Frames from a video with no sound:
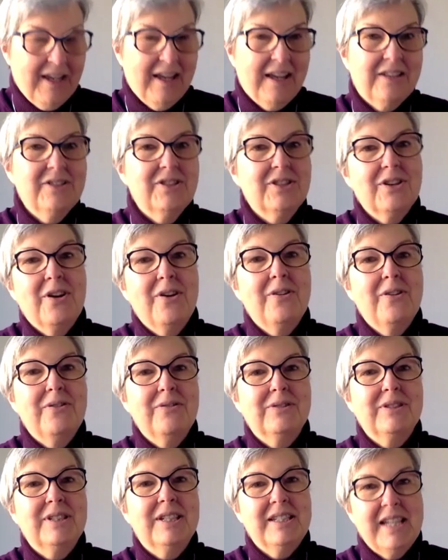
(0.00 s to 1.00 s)
And
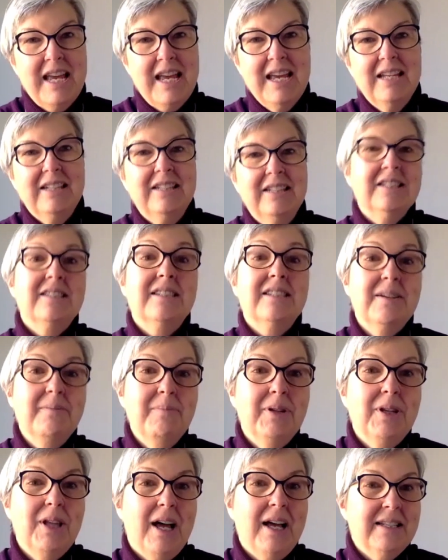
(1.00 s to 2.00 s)
so today, to
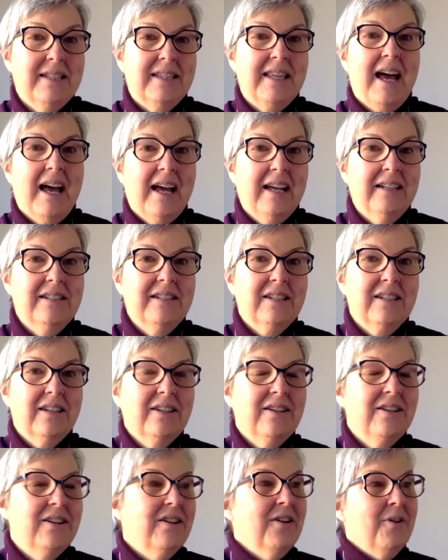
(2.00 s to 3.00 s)
symbolize that,
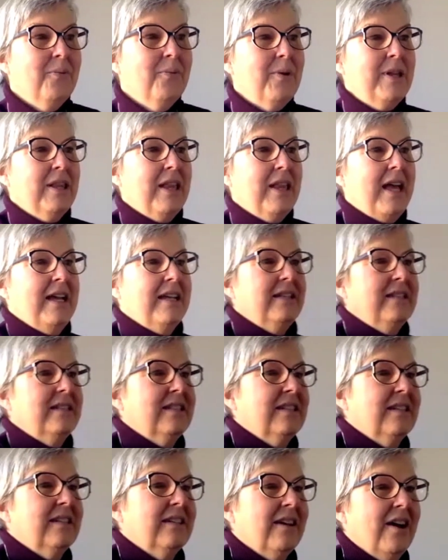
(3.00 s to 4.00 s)
we light
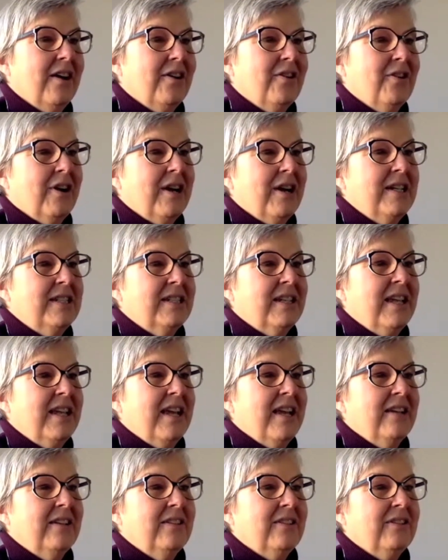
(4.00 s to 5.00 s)
a Christ
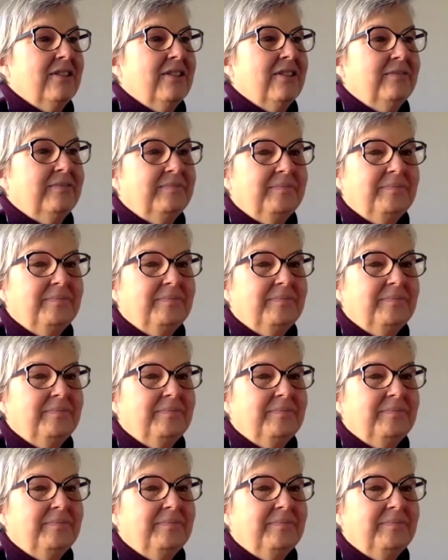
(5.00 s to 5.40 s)
candle.